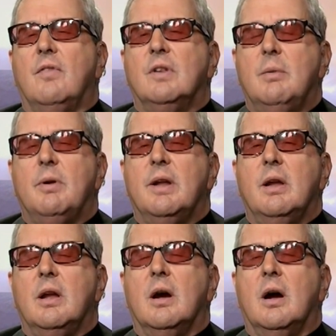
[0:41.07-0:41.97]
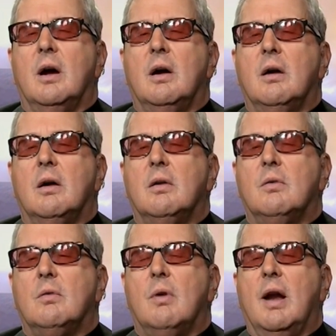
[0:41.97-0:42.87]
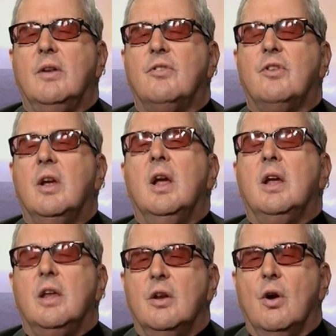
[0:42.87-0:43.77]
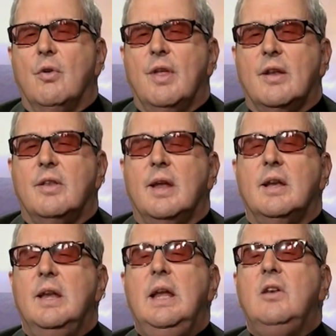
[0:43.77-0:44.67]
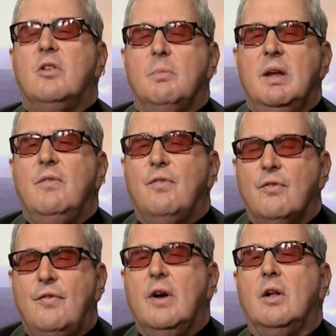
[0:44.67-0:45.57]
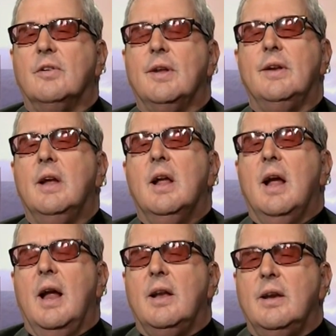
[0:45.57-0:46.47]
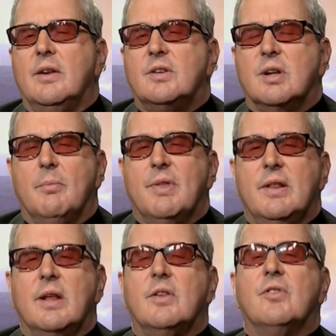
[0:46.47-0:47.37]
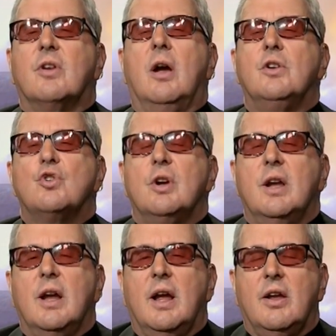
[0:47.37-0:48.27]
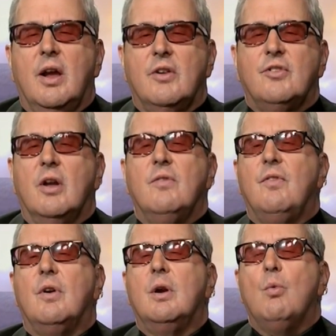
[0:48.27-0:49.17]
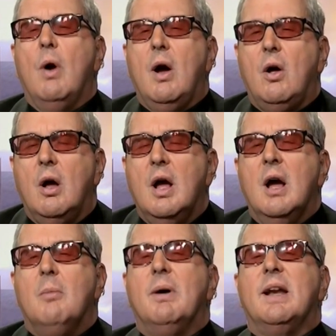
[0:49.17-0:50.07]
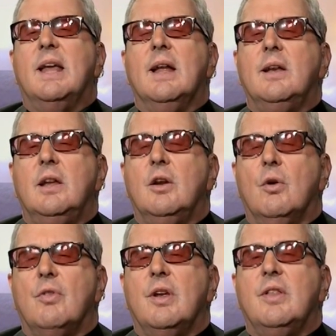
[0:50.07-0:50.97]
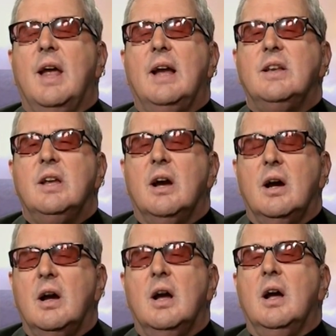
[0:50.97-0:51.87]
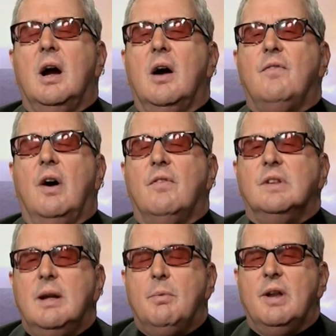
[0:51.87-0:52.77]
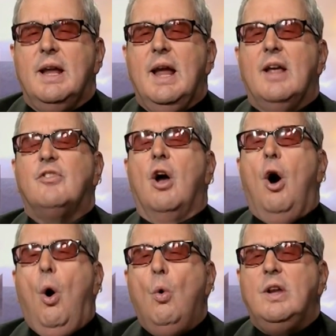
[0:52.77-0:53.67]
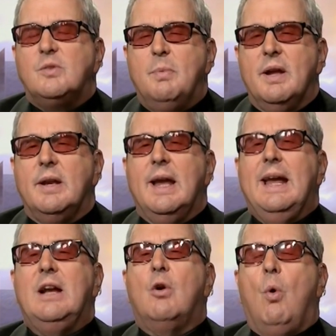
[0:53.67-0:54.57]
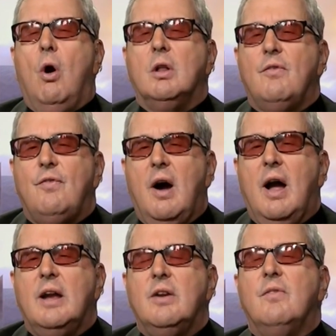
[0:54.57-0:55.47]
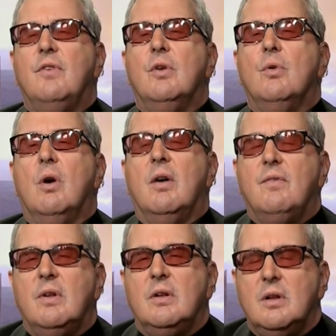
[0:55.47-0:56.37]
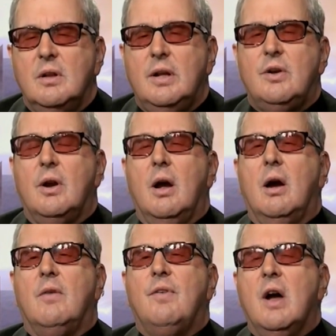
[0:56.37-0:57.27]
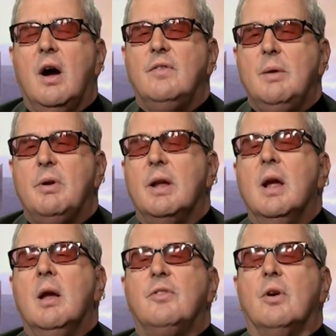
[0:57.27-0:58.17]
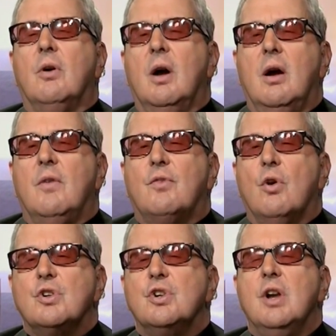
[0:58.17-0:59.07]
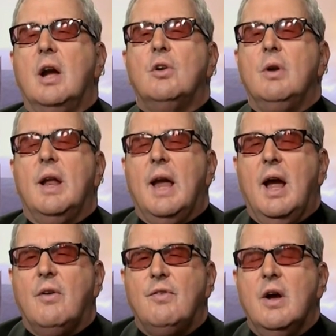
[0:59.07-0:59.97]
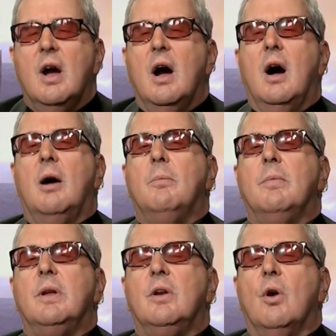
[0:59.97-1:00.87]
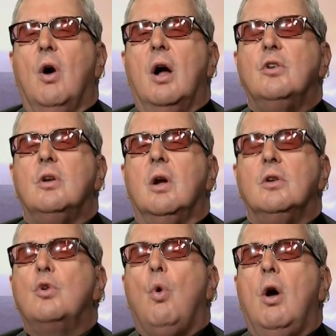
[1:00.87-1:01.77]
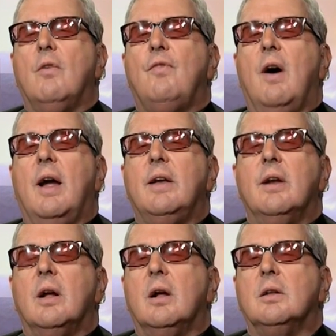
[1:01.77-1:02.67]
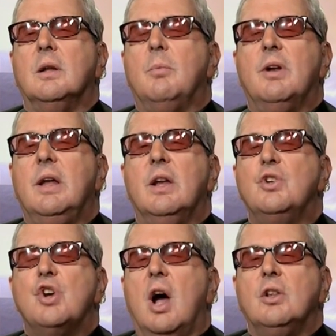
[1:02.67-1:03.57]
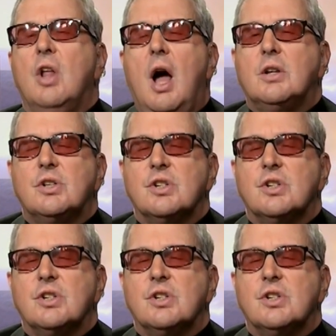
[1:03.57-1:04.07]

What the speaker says: liberty rights, that need to be fulfilled. And it's something that this country has done very well. But again, the idea of liberty has always been a qualified view of liberty. So, of course, you're not going to have, unqualified liberty in John Locke's